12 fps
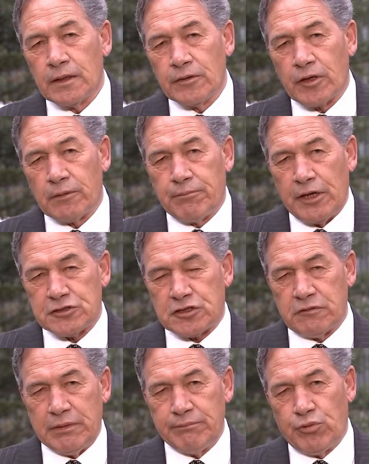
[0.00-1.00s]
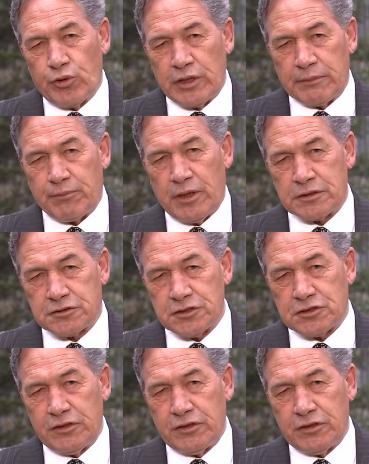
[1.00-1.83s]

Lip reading: Not a bunch that have been brought out by a $64